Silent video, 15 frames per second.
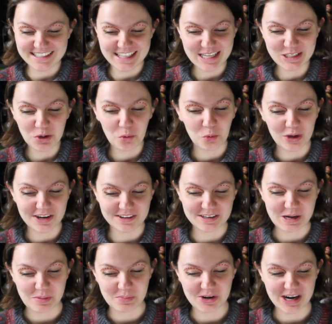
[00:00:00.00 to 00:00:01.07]
That's a weird
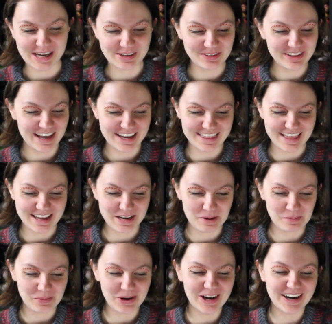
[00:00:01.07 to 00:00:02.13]
number. I don't like that
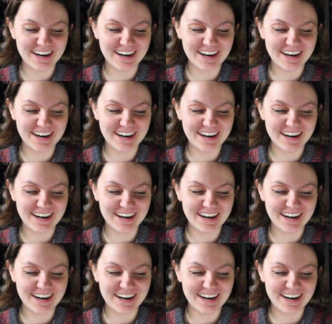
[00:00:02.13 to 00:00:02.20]
number.